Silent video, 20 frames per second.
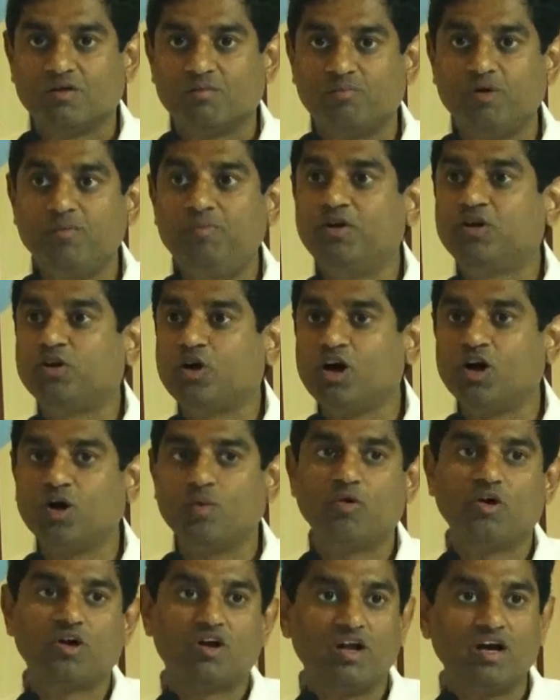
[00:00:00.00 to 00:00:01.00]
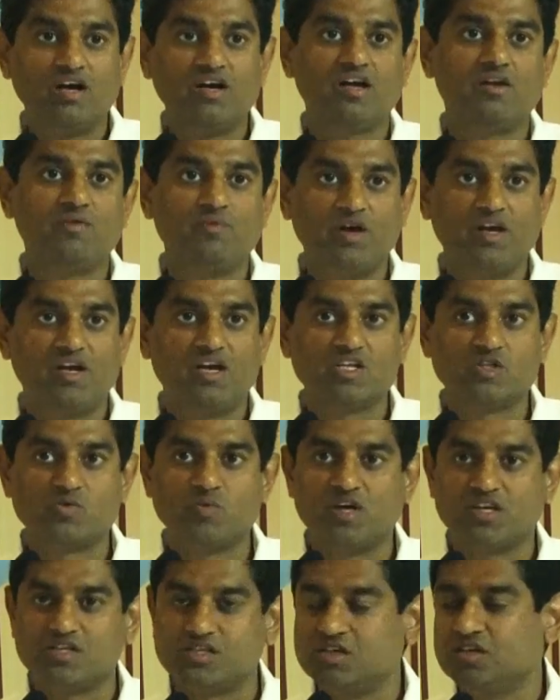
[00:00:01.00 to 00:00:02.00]
People talk about luck in various
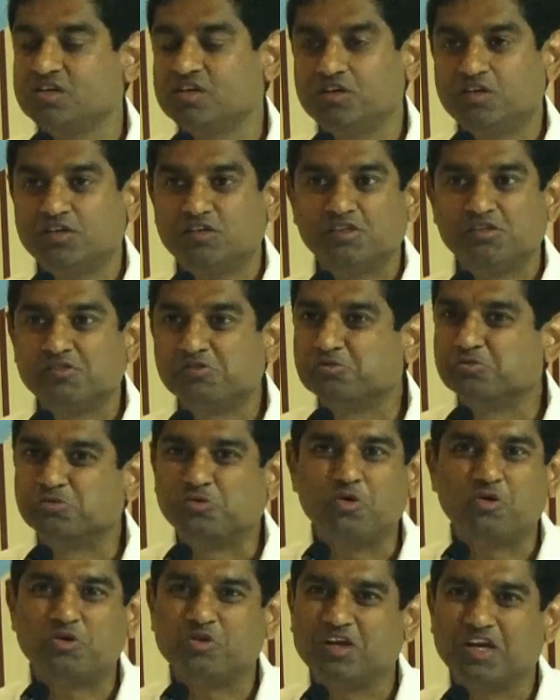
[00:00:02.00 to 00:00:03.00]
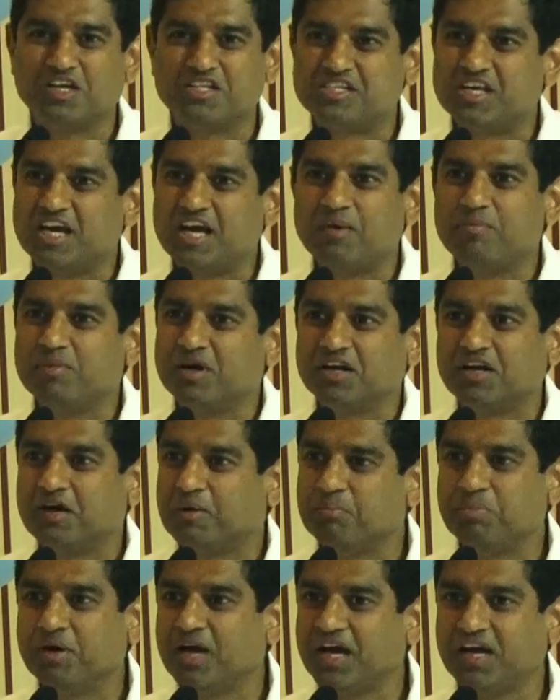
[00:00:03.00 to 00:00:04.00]
ways. Go to the exam and
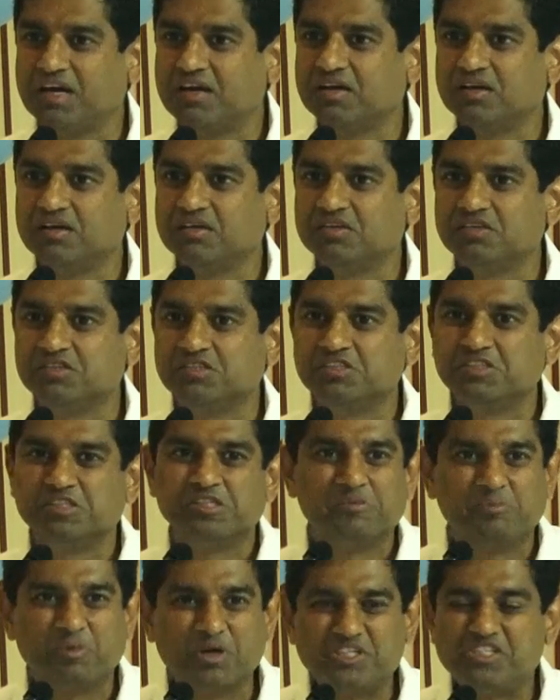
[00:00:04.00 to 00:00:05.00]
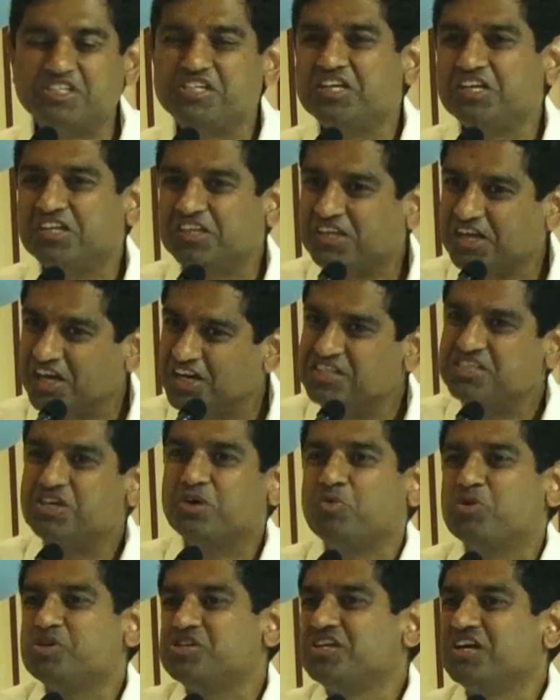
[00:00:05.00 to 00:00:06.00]
come back. Achi,
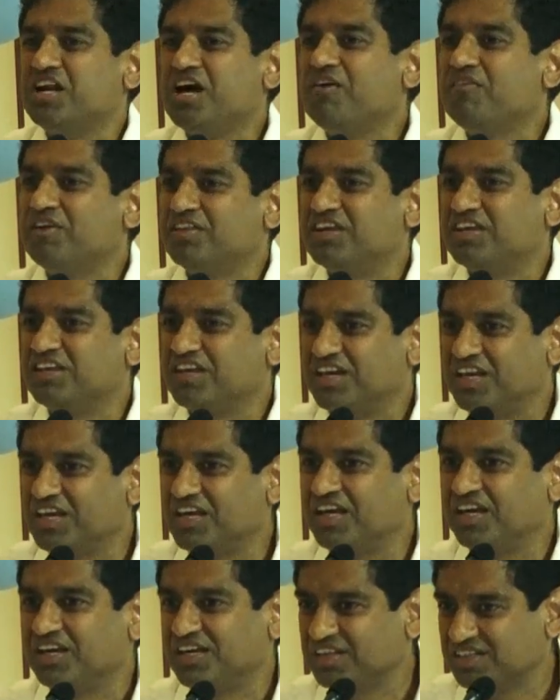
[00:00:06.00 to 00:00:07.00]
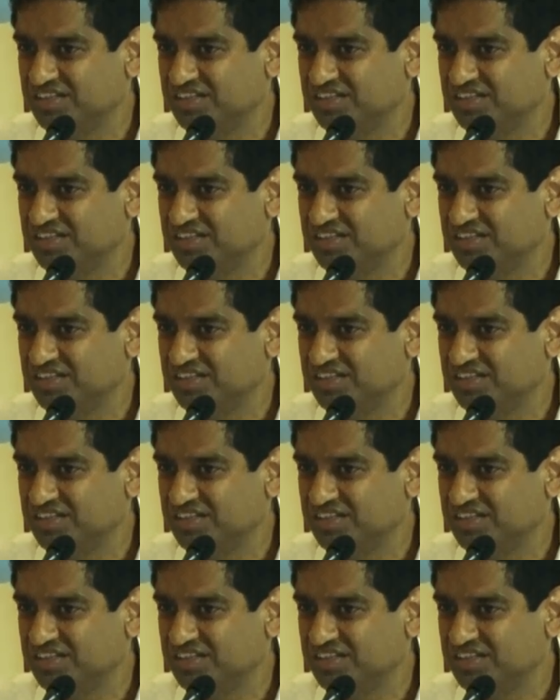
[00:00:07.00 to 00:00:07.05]
therinja question vandhathu inniki.